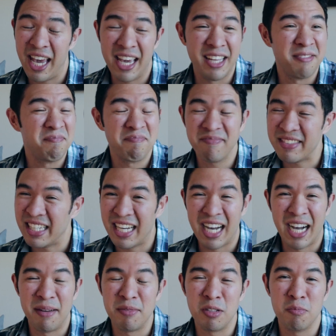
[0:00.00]
And
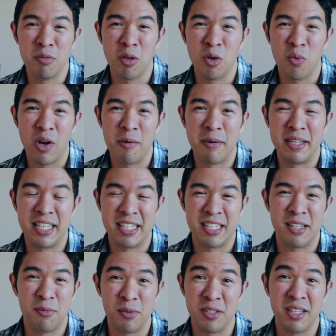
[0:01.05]
I'm just blown away by this.
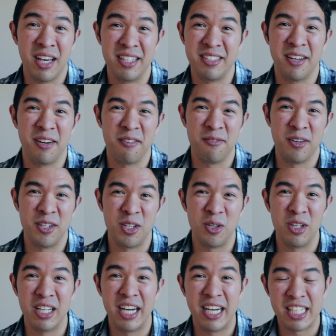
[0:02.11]
It was a ton of fun to
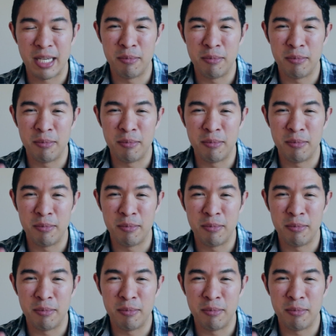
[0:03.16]
utilize.